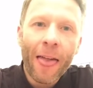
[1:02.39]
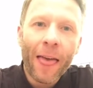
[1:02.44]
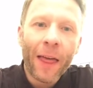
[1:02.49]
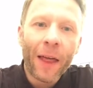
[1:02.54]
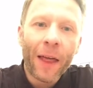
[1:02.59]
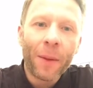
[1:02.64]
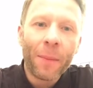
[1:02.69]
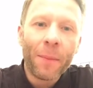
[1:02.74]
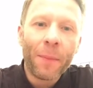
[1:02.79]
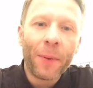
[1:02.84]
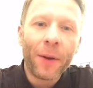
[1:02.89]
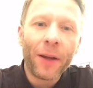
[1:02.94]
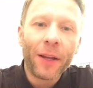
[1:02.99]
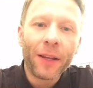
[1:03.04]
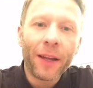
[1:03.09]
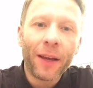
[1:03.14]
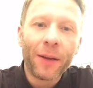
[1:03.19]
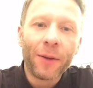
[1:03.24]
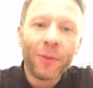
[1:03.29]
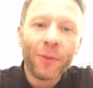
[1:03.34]

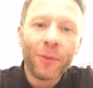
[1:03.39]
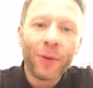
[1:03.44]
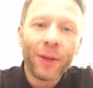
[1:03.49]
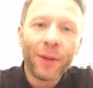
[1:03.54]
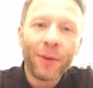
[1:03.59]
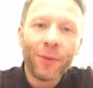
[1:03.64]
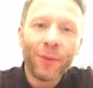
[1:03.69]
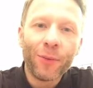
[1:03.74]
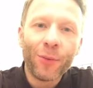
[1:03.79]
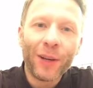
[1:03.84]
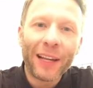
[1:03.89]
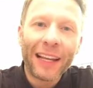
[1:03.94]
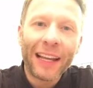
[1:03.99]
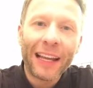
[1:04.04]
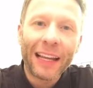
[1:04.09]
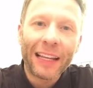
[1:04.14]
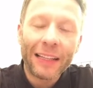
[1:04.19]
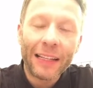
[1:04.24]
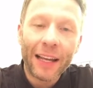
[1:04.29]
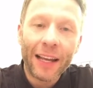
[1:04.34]
But yeah, we're
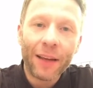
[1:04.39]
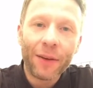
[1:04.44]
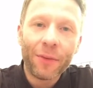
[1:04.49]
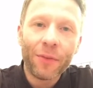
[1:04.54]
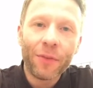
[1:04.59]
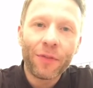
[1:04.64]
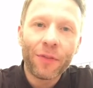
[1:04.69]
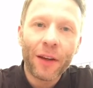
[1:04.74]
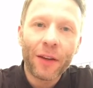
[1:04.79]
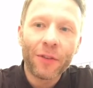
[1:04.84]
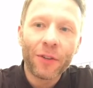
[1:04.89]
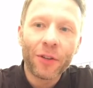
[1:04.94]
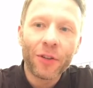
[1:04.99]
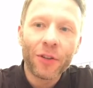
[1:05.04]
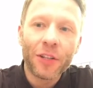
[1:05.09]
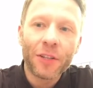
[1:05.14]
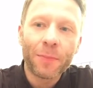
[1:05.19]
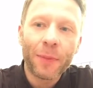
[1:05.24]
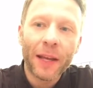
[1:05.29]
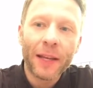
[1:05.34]
getting there. We've found a
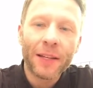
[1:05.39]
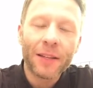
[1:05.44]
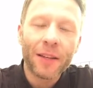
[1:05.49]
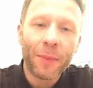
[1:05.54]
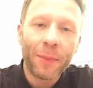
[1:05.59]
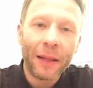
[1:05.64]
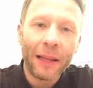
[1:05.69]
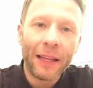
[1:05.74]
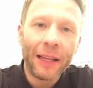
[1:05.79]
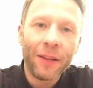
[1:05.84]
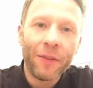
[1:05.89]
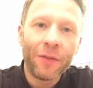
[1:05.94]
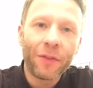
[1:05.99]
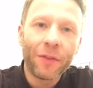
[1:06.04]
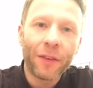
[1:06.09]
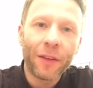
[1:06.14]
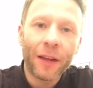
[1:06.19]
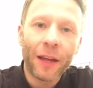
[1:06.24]
good space, I believe.